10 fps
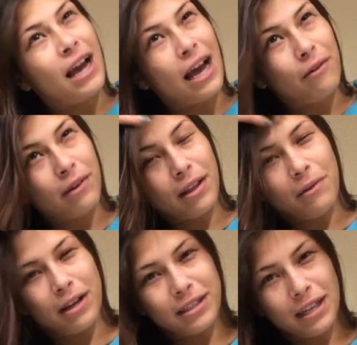I really
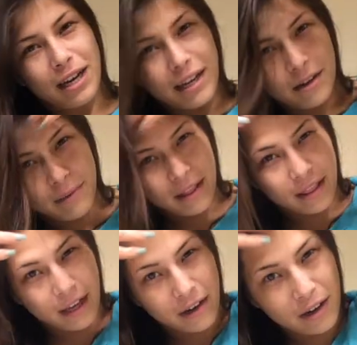wanted to get a little bit
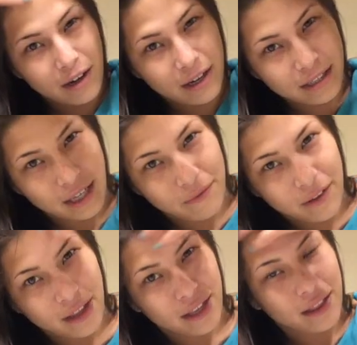thicker because I
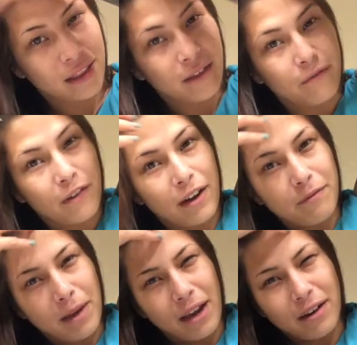feel like the front
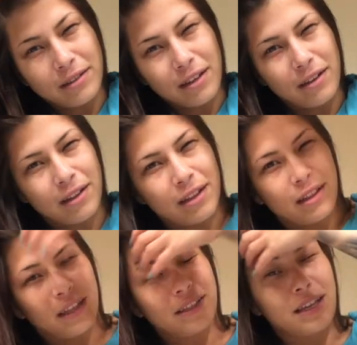of my hair is a little on the
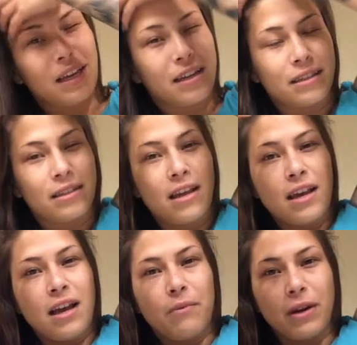thin side because
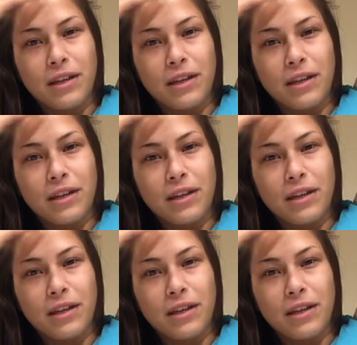when